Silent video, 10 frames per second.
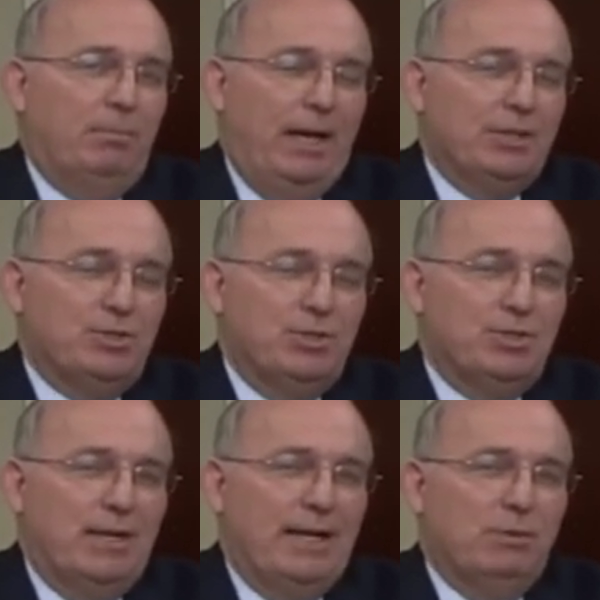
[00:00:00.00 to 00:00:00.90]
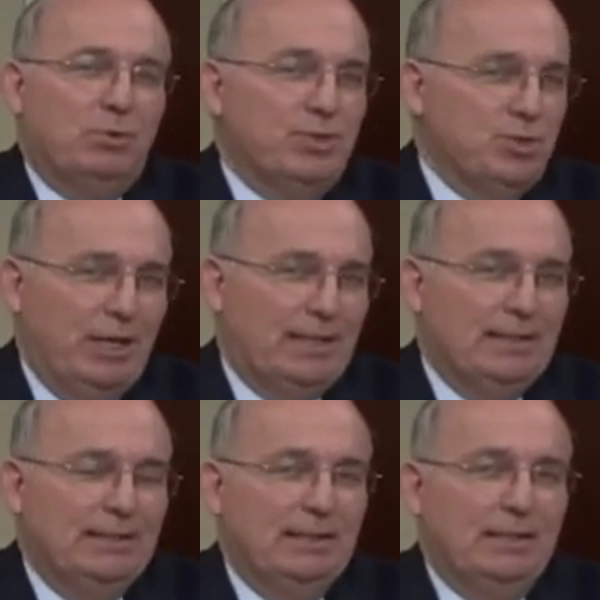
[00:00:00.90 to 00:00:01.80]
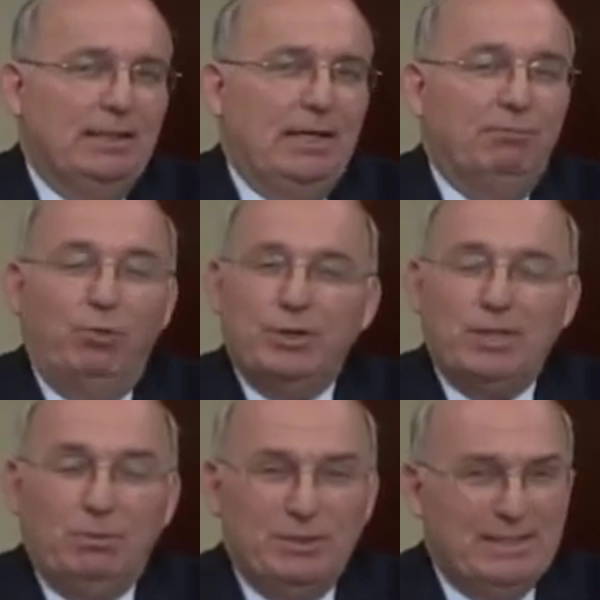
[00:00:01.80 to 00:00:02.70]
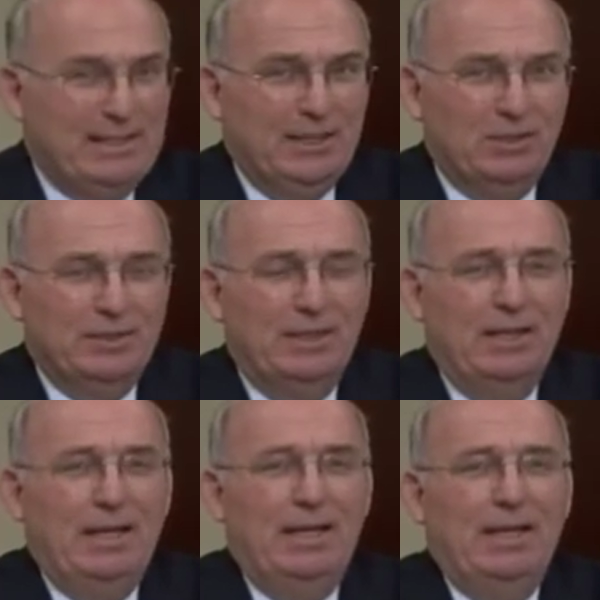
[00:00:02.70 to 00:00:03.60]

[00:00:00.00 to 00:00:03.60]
in the passenger side was ejected and unfortunately was killed.